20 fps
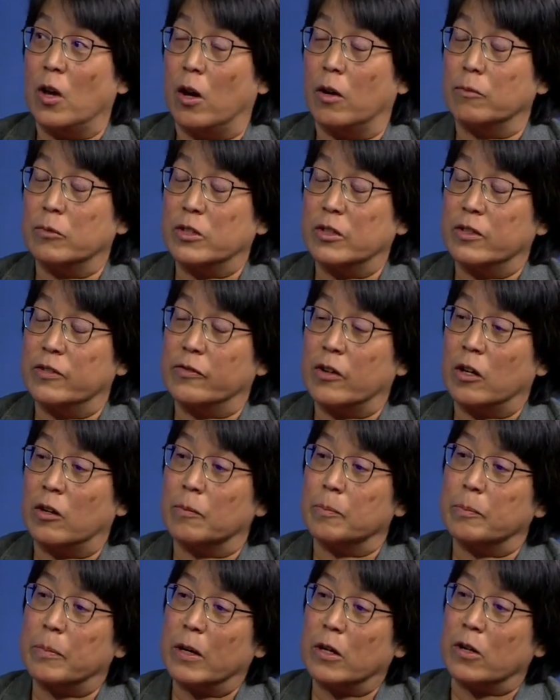um, to
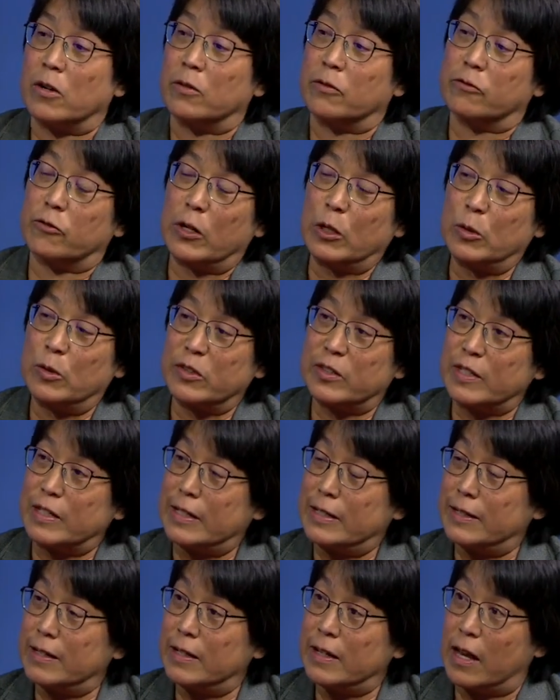develop better frequency
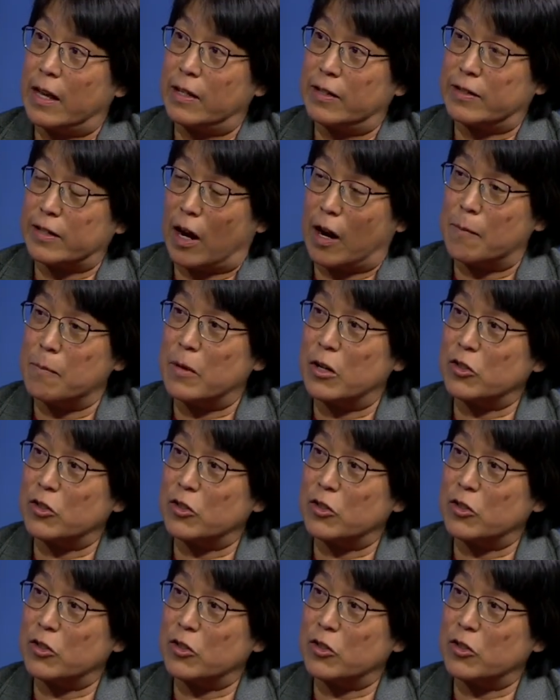and, and time